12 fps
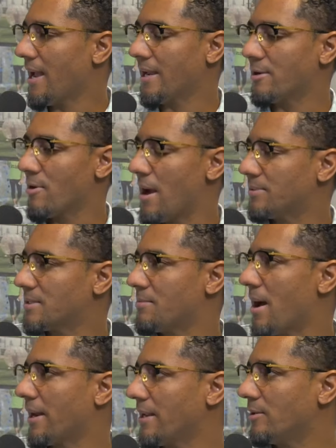and grab
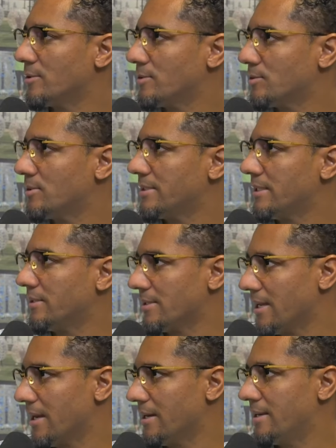somebody else who's still
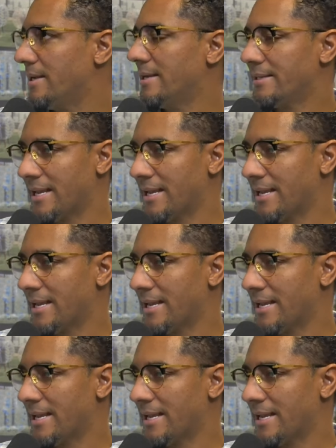there.